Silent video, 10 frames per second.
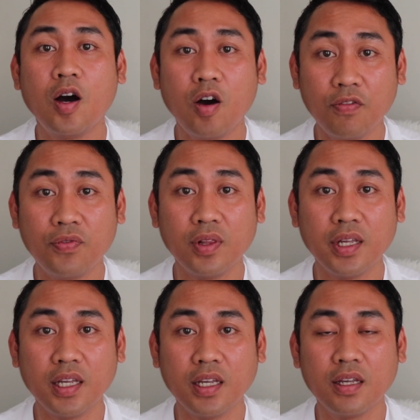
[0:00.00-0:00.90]

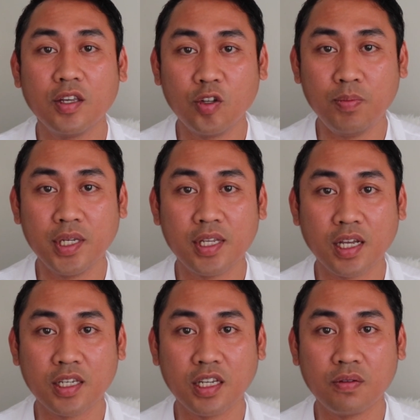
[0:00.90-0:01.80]
hopefully you'll be
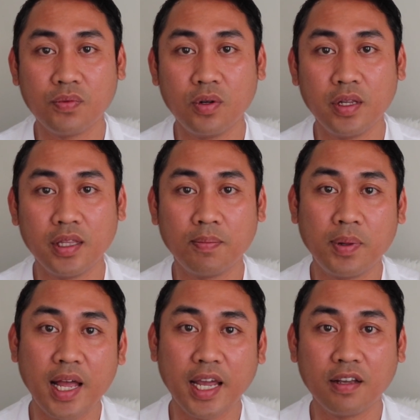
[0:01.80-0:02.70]
successful in
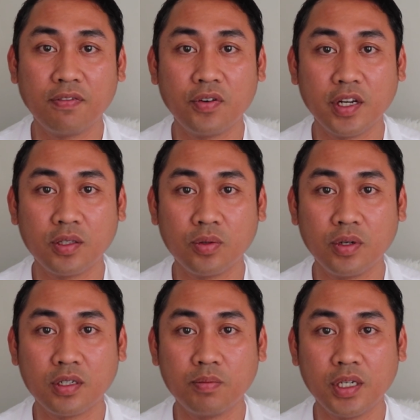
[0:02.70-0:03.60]
applying for a
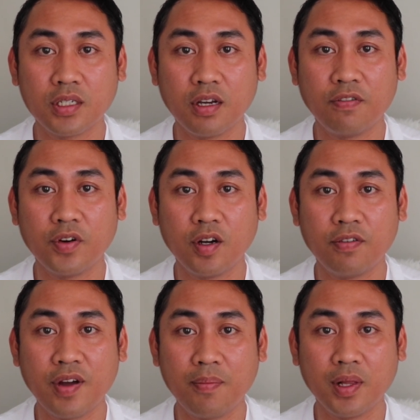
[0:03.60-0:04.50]
tourist visa for your
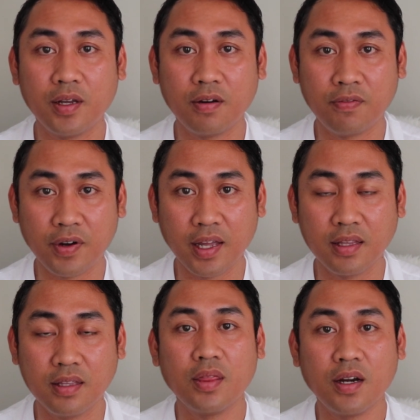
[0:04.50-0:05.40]
family or
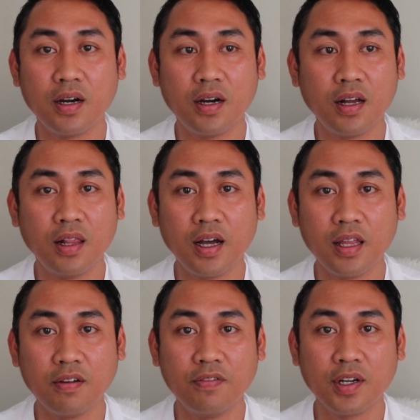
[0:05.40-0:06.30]
friend. There are a
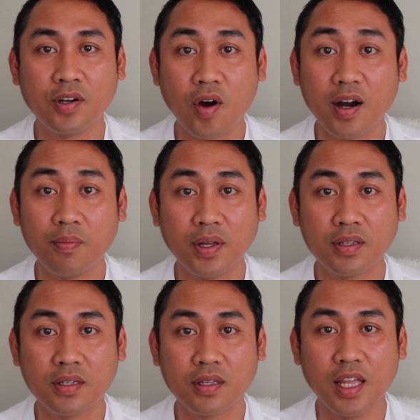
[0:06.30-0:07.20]
lot of
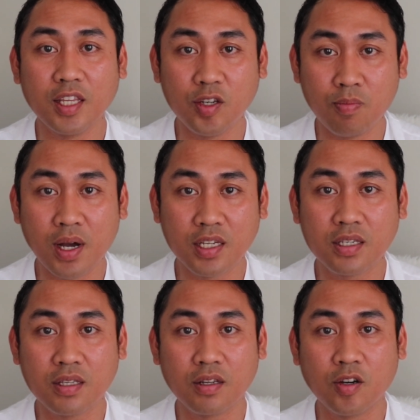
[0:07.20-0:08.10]
requirements that you
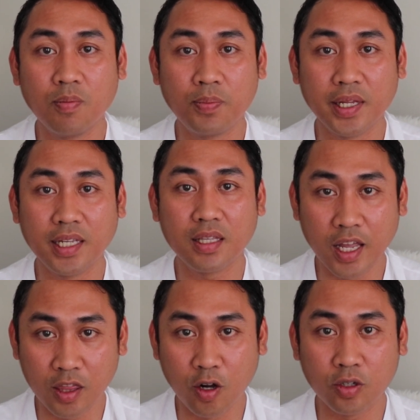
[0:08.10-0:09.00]
must complete
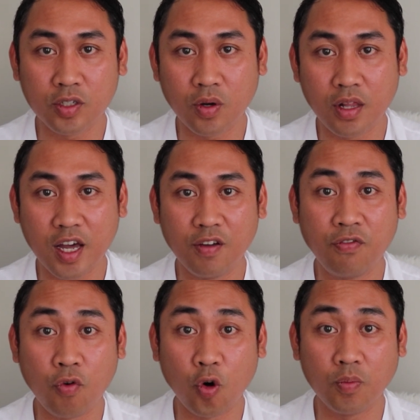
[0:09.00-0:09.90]
and also a lot of
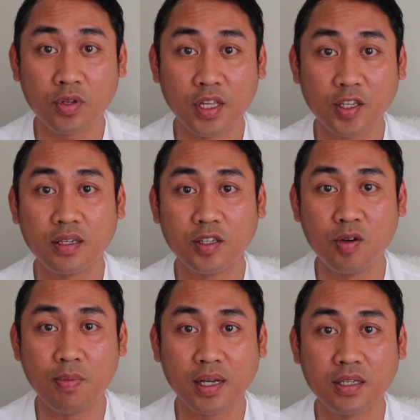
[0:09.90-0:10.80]
forms that you
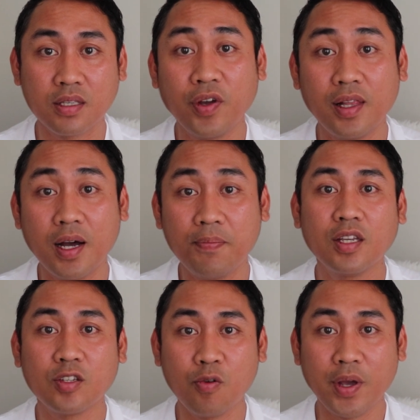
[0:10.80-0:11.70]
must fill up,
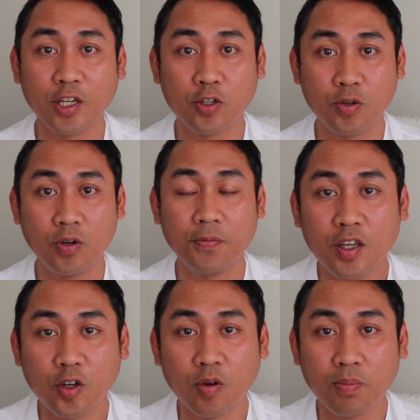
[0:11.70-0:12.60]
so make sure
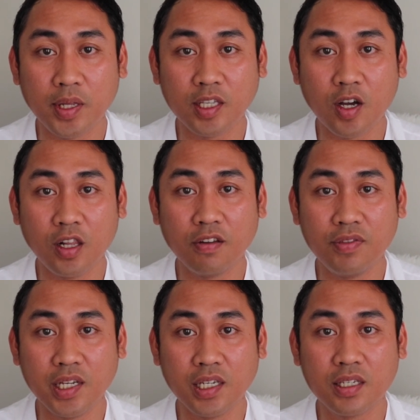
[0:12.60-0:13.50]
you complete all of
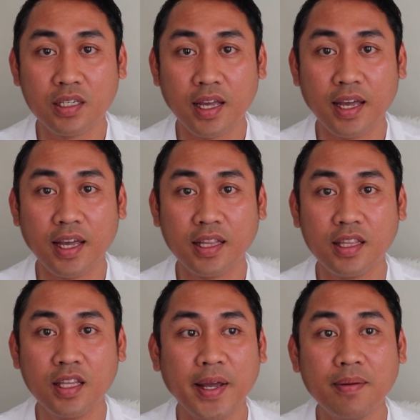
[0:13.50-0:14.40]
this, and
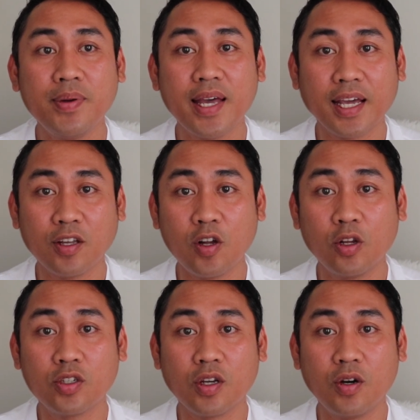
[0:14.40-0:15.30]
maybe I can
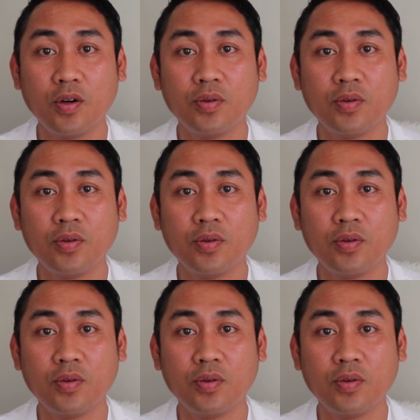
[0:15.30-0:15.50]
also